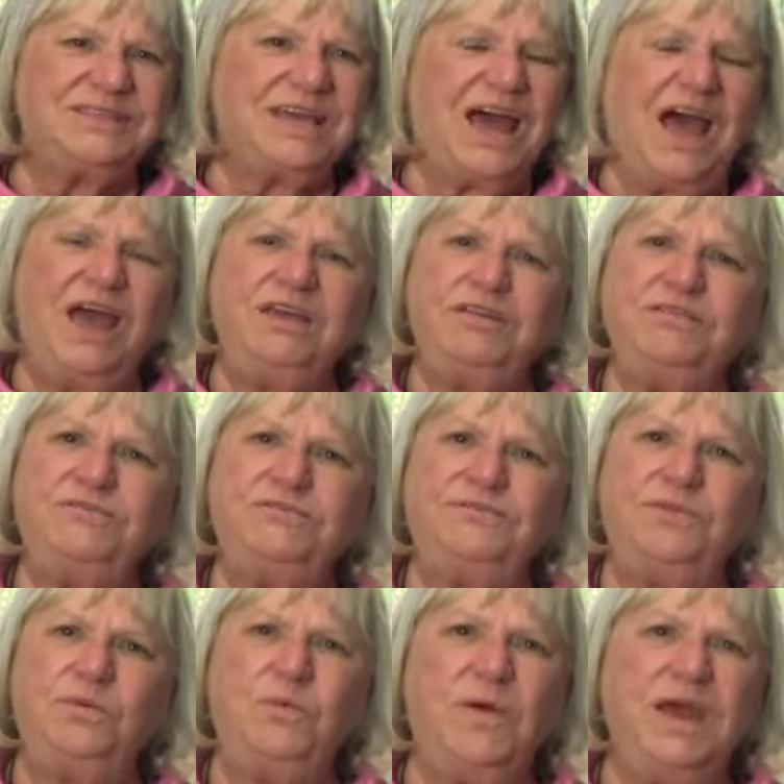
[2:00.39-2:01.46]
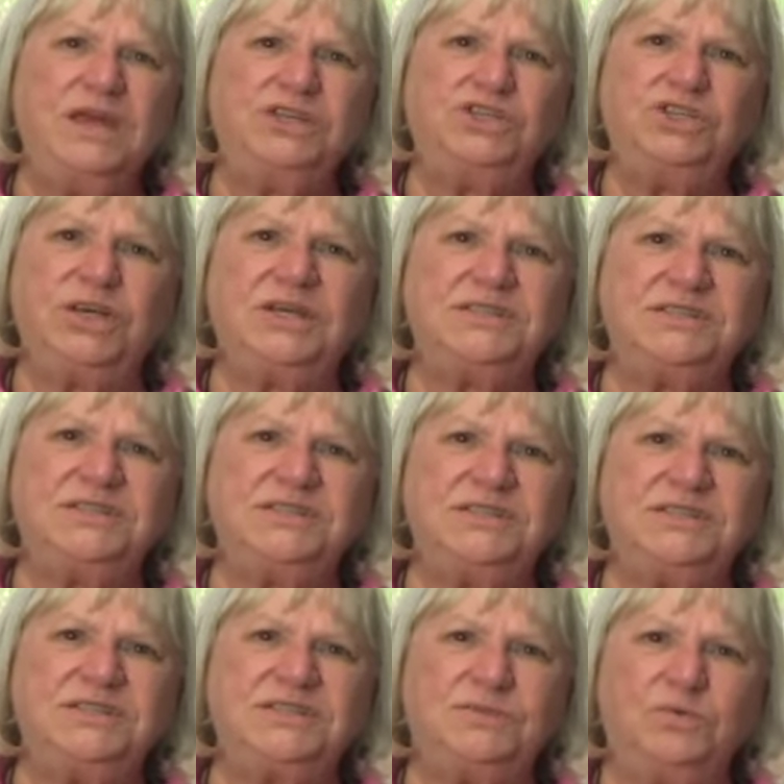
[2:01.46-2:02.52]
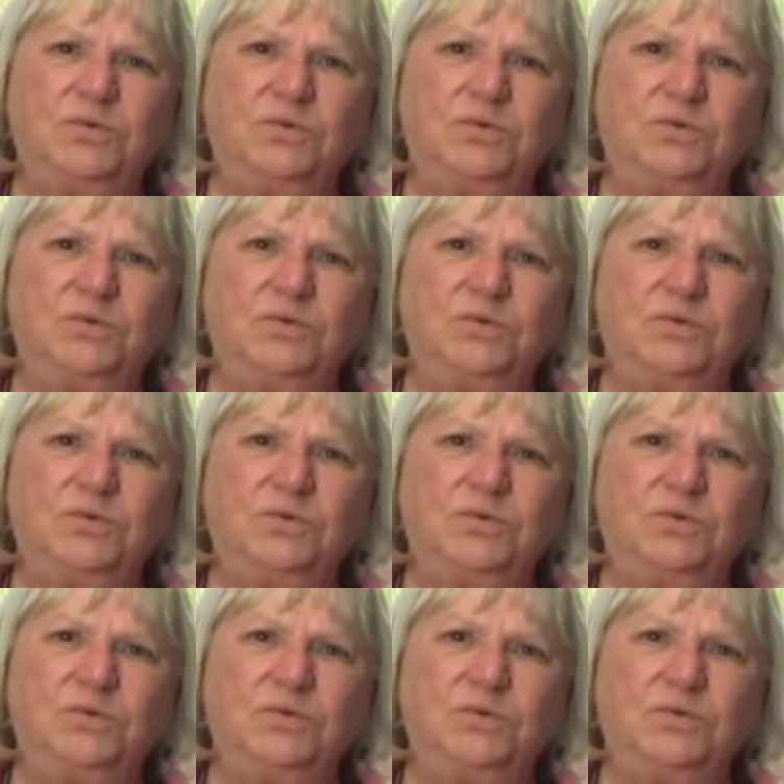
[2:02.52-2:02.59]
kind of the way justice